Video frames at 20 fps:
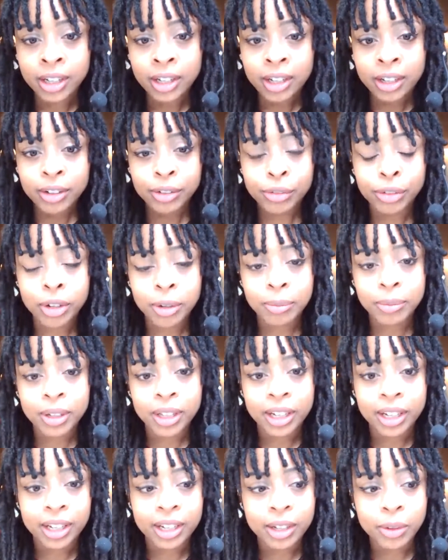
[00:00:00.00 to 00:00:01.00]
from
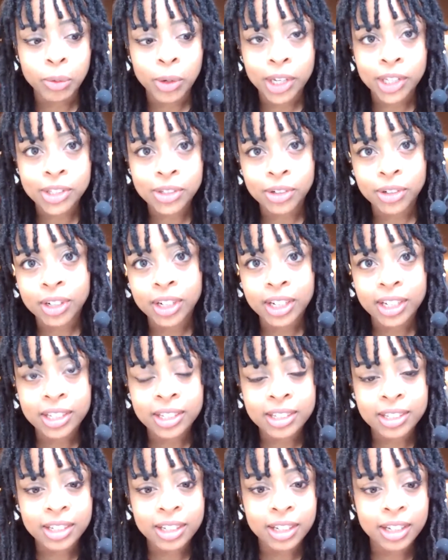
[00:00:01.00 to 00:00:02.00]
like
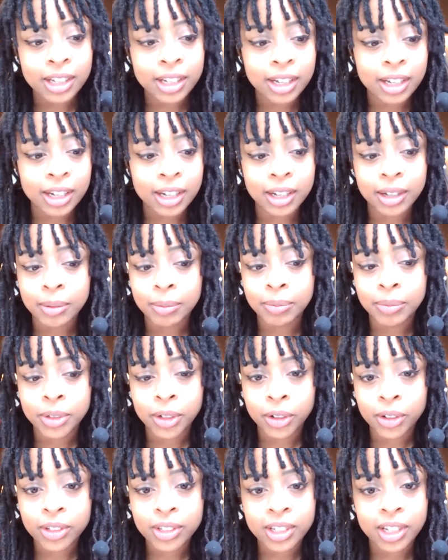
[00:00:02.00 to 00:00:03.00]
westernized,
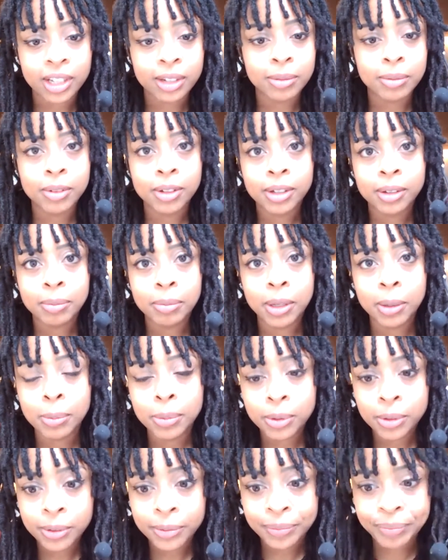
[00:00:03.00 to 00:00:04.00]
dark skinned
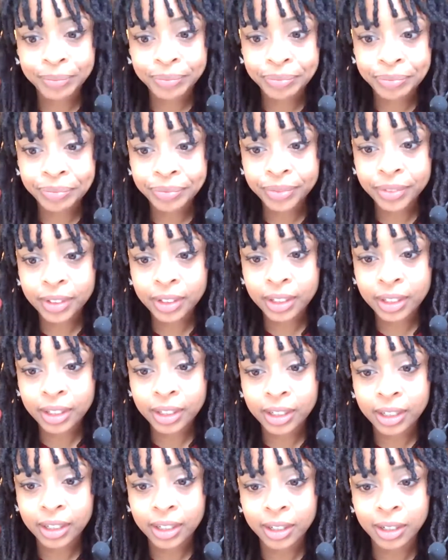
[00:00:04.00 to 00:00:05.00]
people.
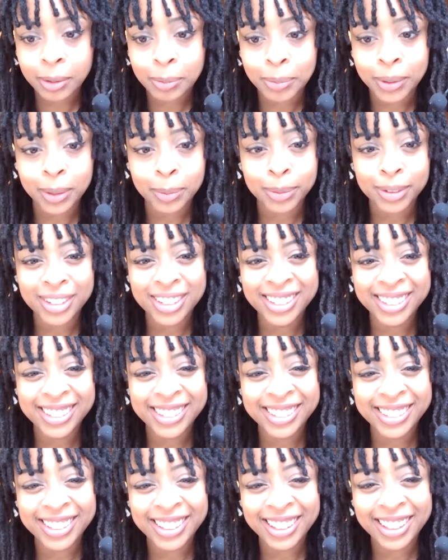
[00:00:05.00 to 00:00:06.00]
People.
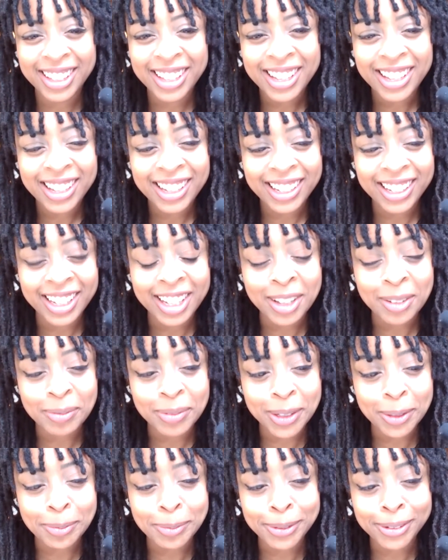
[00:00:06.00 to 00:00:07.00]
Yeah,
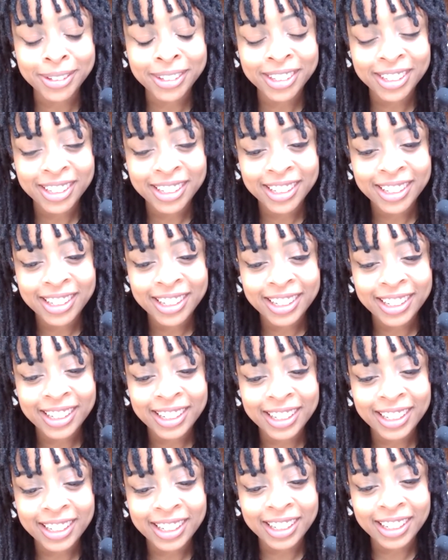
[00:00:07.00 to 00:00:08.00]
people.
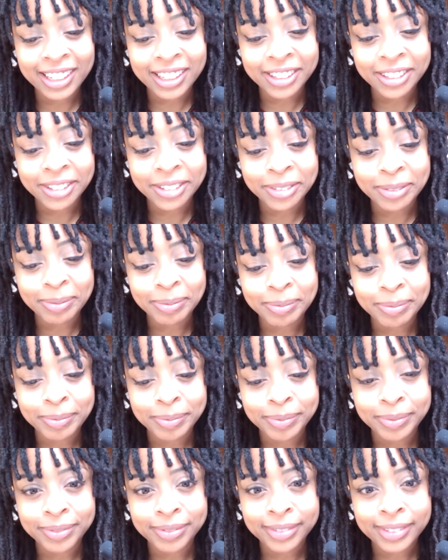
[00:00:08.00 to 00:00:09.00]
Um,
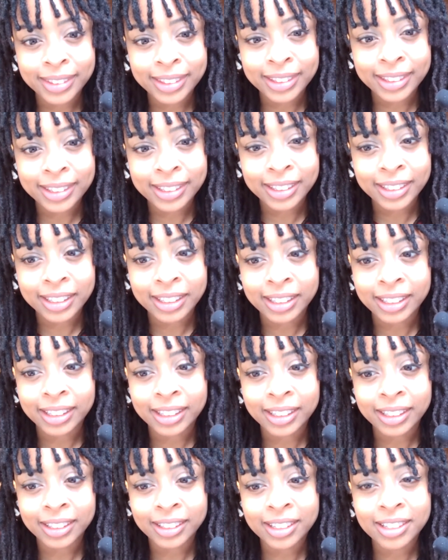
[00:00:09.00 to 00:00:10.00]

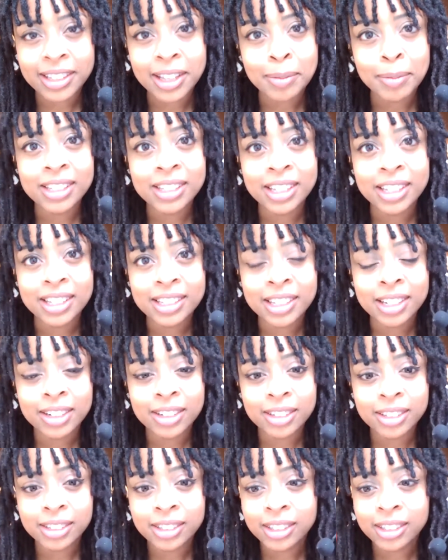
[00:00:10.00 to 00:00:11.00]
does that make sense at all?